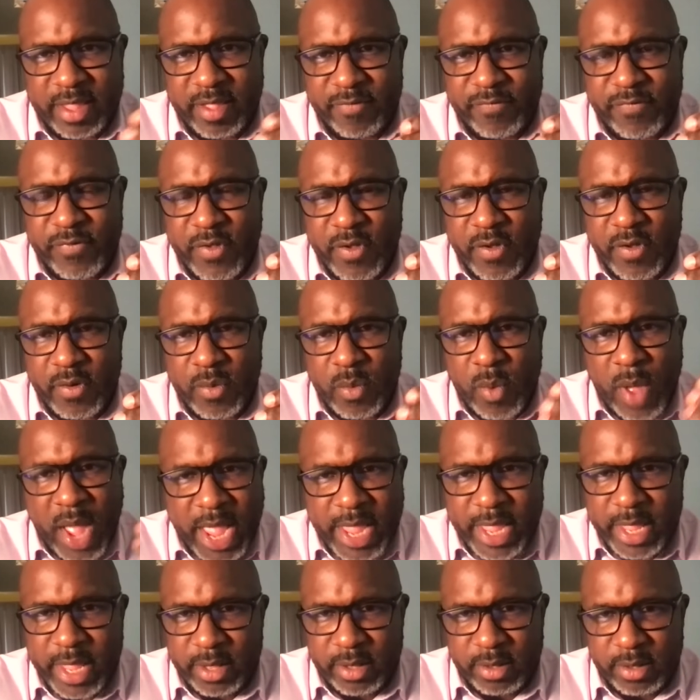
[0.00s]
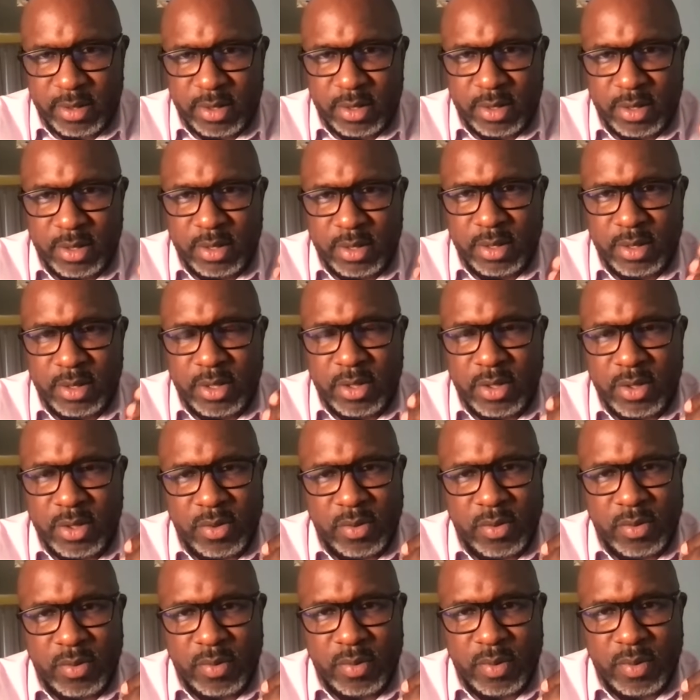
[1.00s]
if you're white,
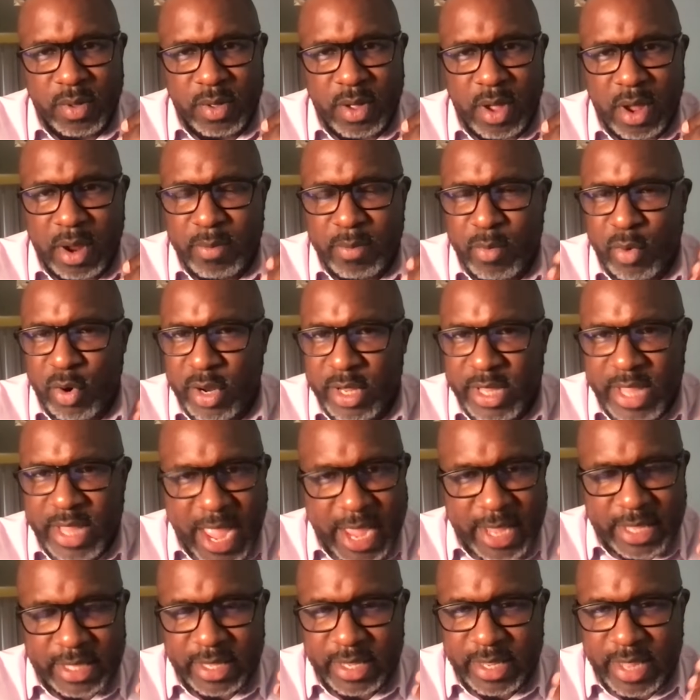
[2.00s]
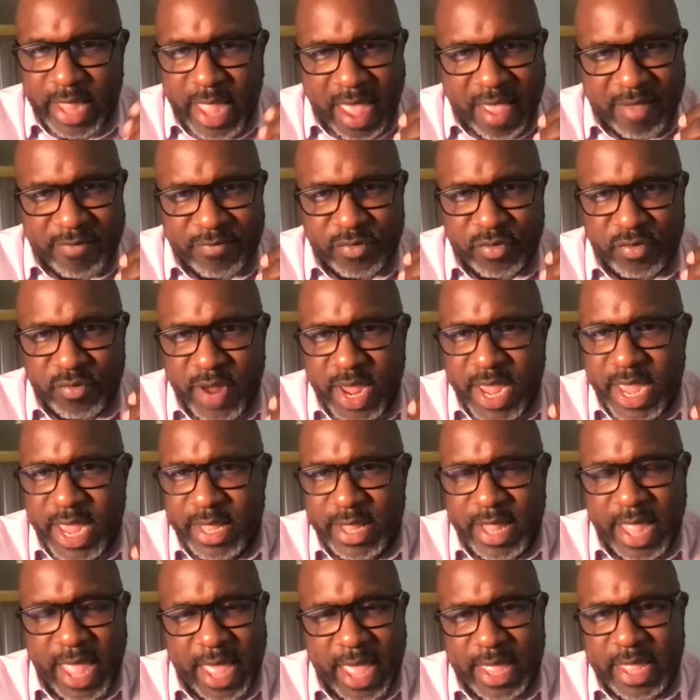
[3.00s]
you are more likely to have
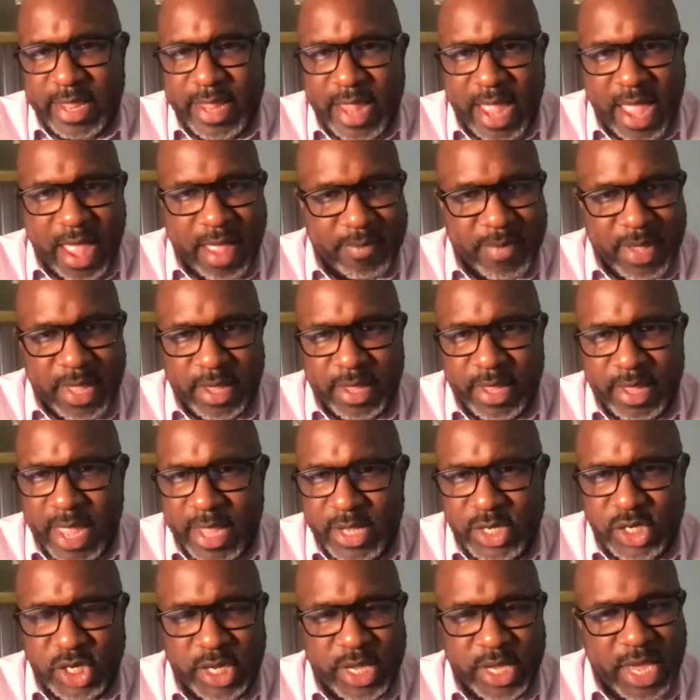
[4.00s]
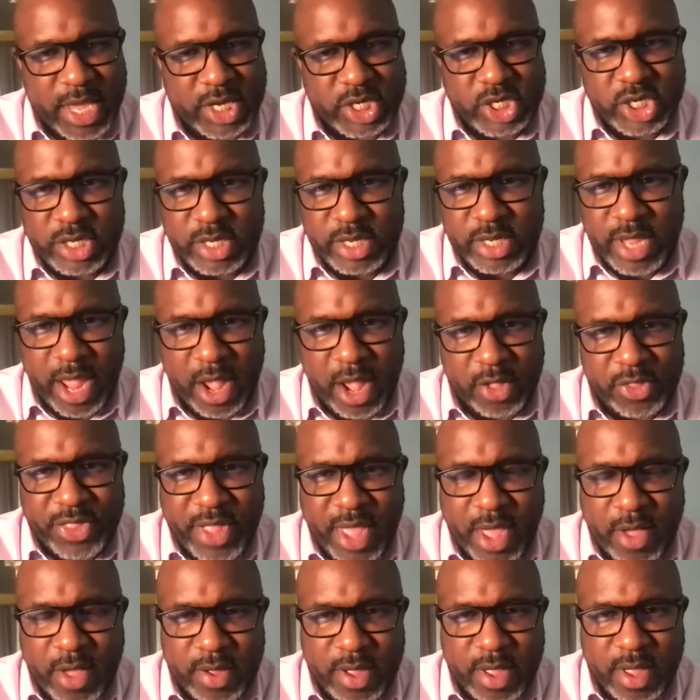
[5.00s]
great economic, education, health
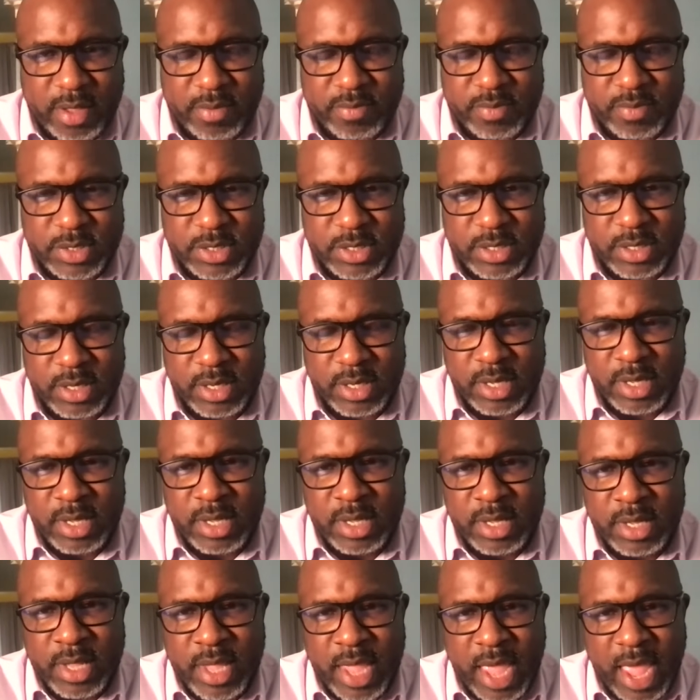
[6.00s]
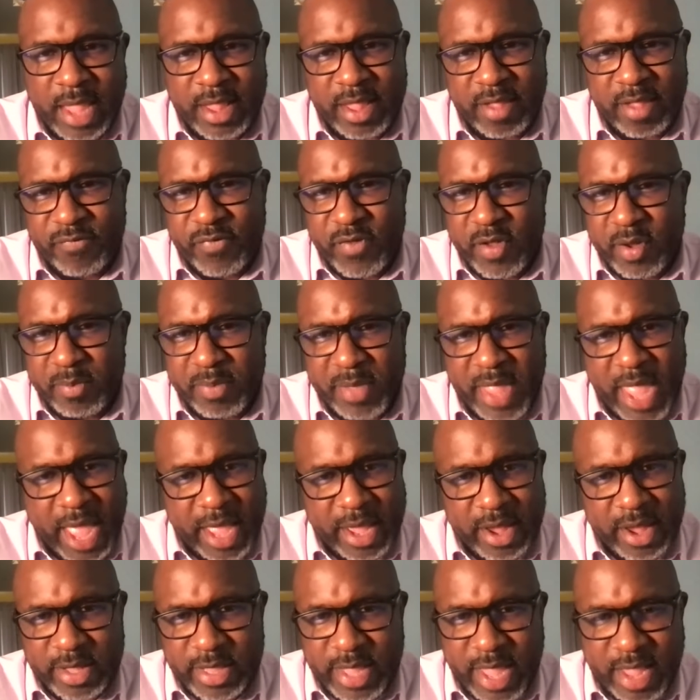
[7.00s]
outcomes. And if you're
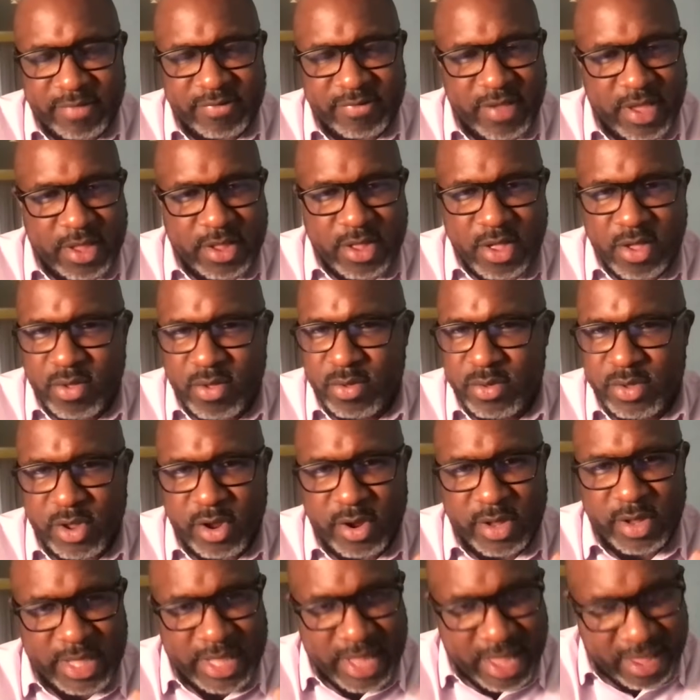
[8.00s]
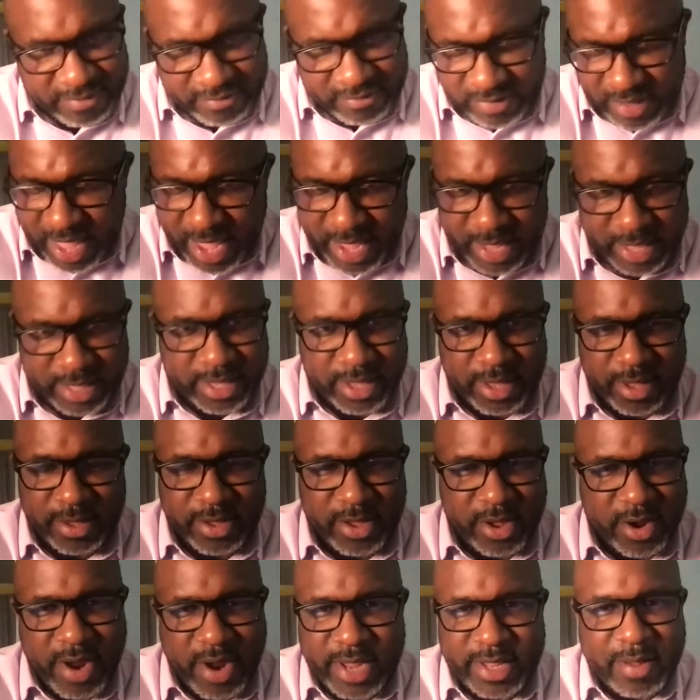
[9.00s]
Black or Latino, you're less likely.
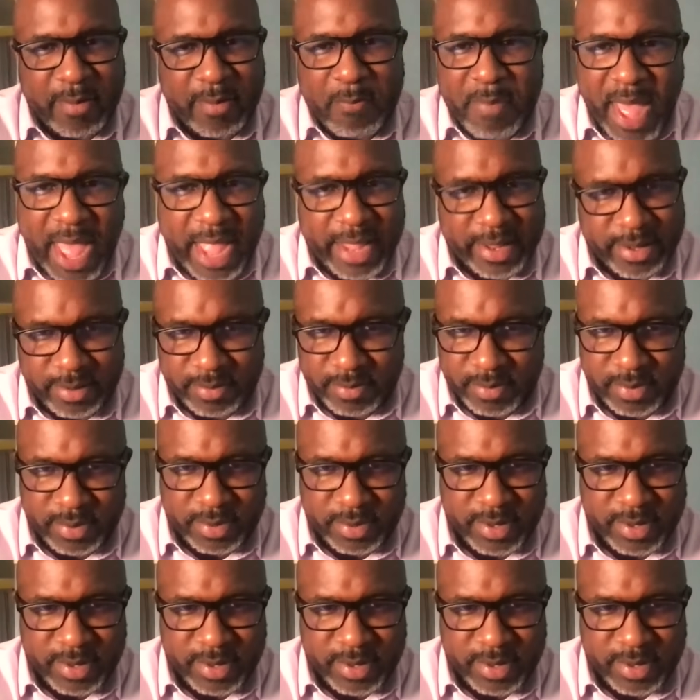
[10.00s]
You're at the bottom